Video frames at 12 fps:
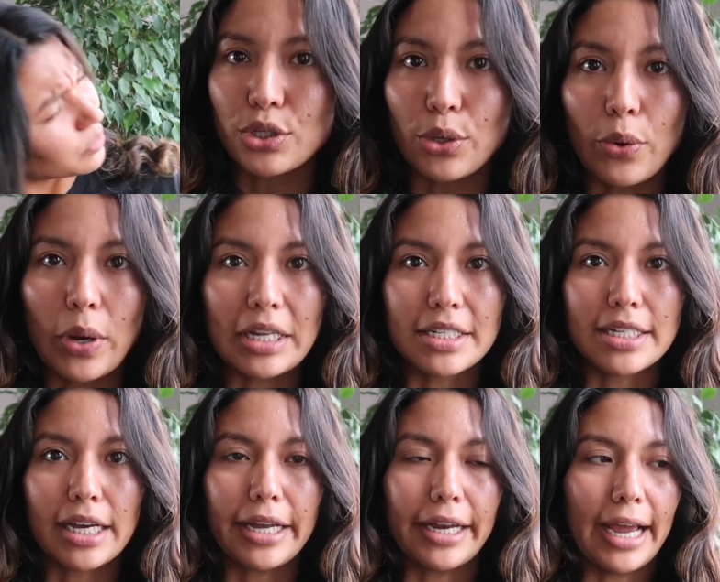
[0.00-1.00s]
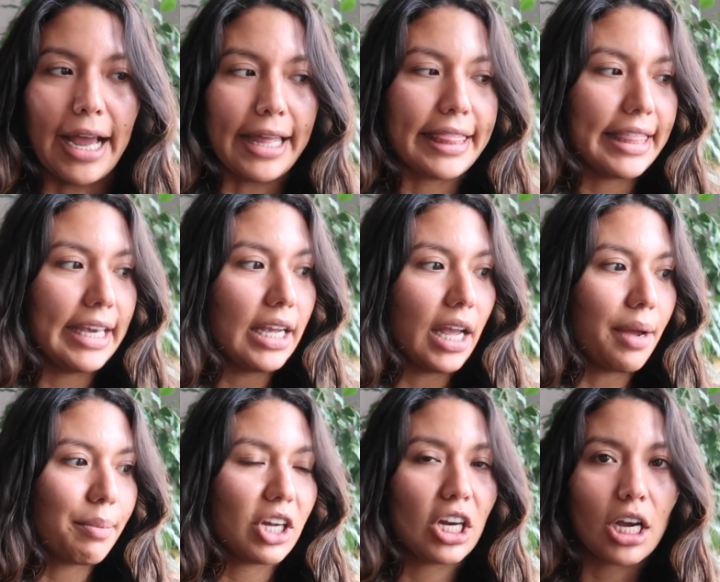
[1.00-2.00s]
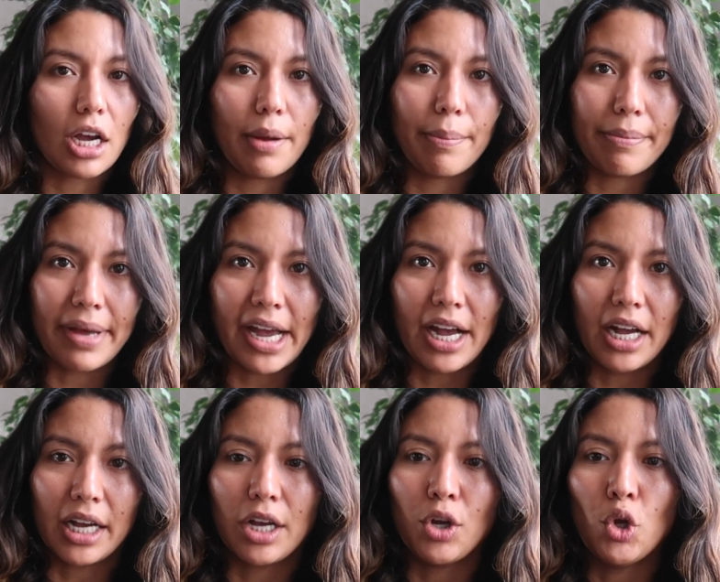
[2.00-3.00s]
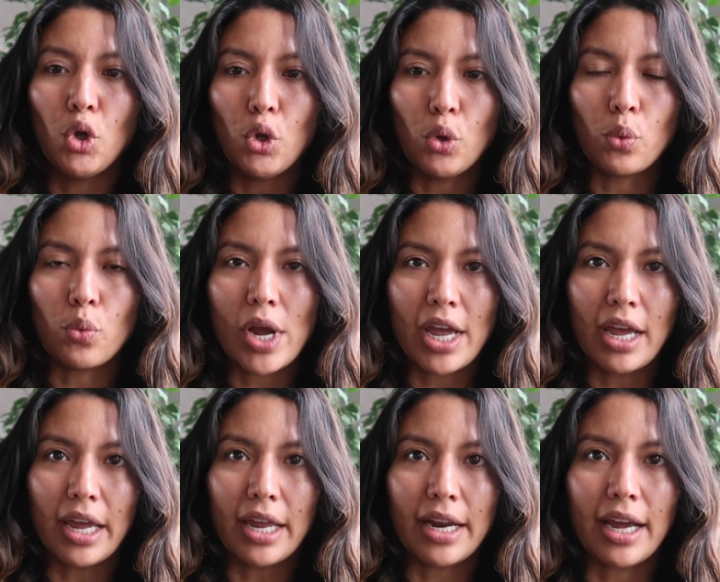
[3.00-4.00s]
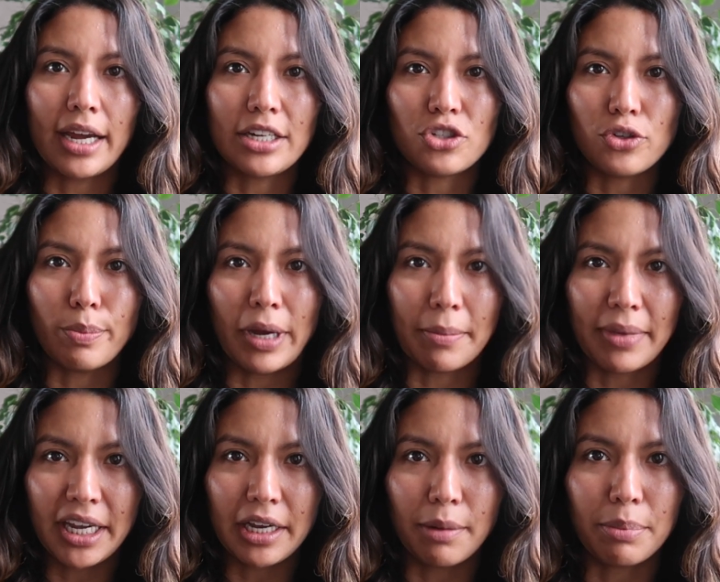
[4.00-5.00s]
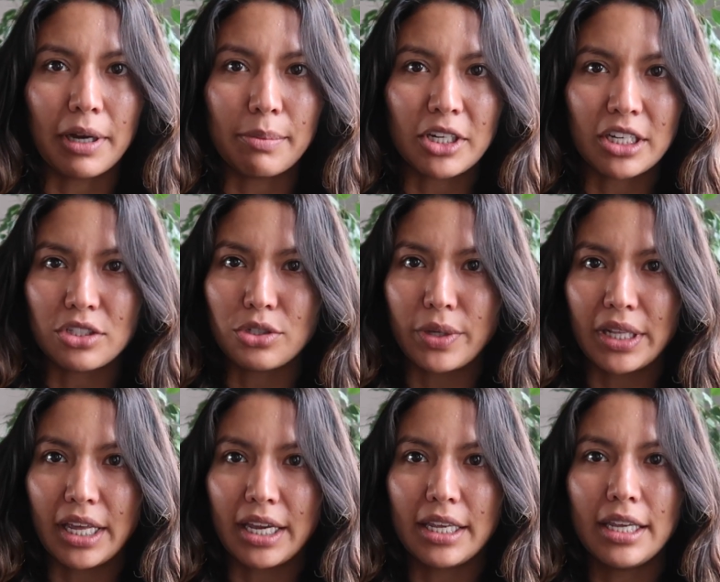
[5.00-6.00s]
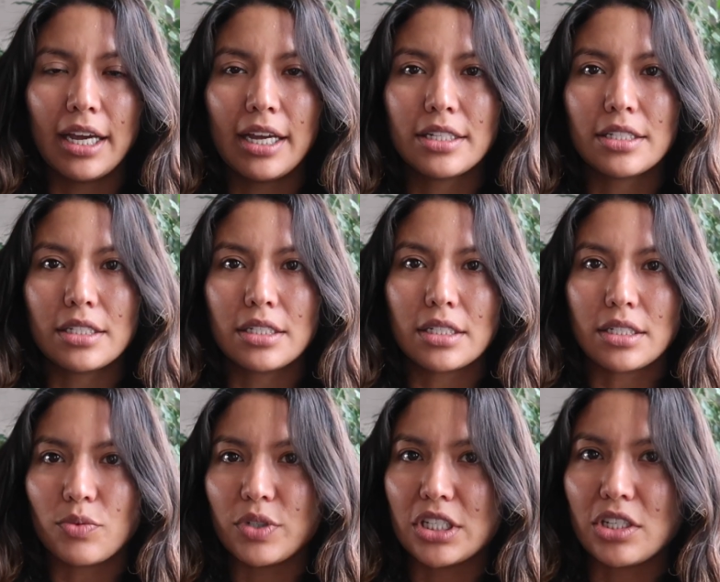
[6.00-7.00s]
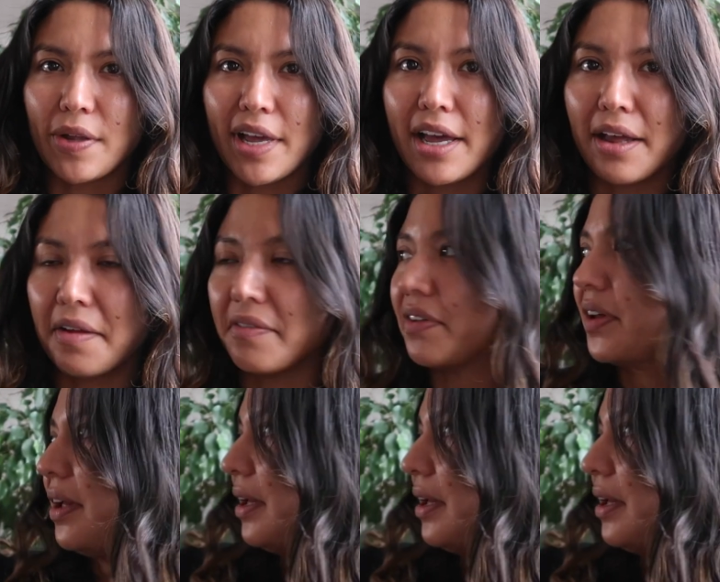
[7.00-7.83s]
So done. I think I'm gonna come back when I do my makeup. I'm not doing that yet. We still have